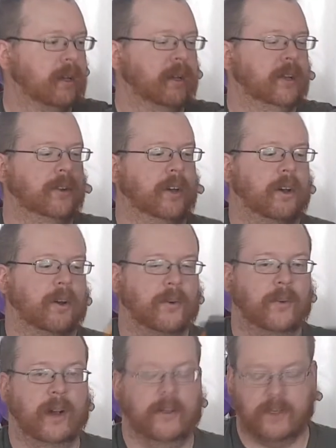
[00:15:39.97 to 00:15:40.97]

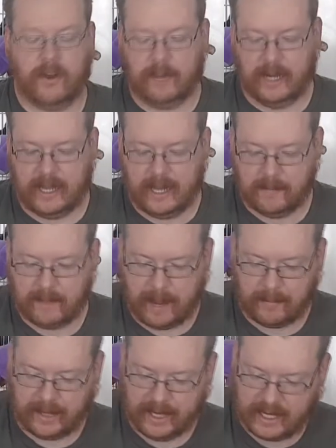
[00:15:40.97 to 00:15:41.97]
So I've got my
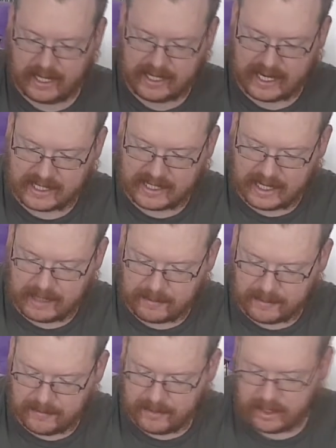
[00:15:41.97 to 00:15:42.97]
Bambi test tape.
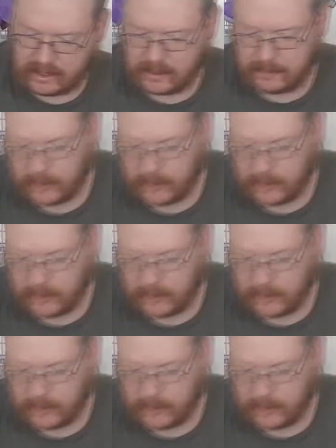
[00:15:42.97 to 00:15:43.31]
I'm going to put